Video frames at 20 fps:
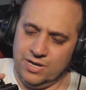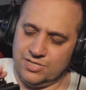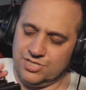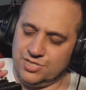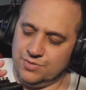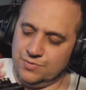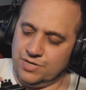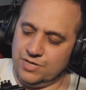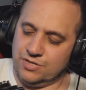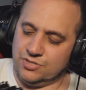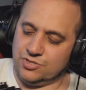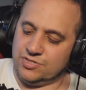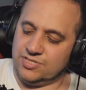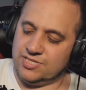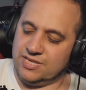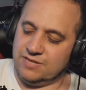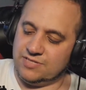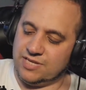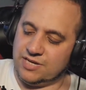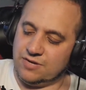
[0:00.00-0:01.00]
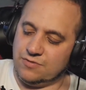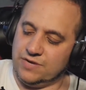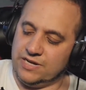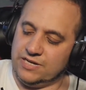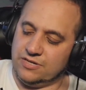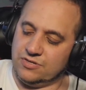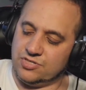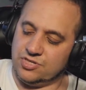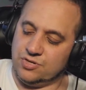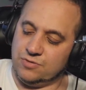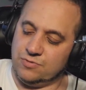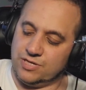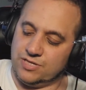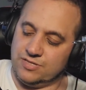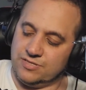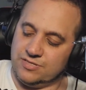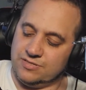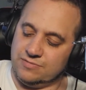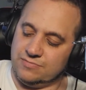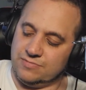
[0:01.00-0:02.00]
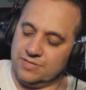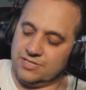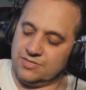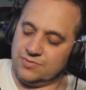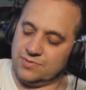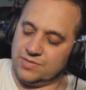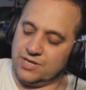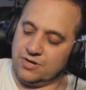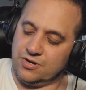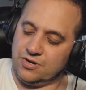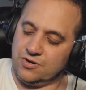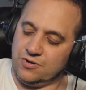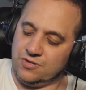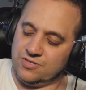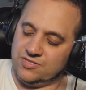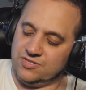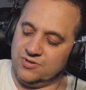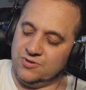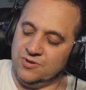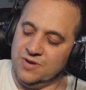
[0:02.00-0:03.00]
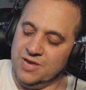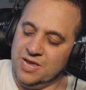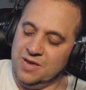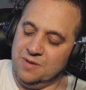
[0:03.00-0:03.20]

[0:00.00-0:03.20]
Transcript: Z100 sounds like a radio show because that's what they're called too.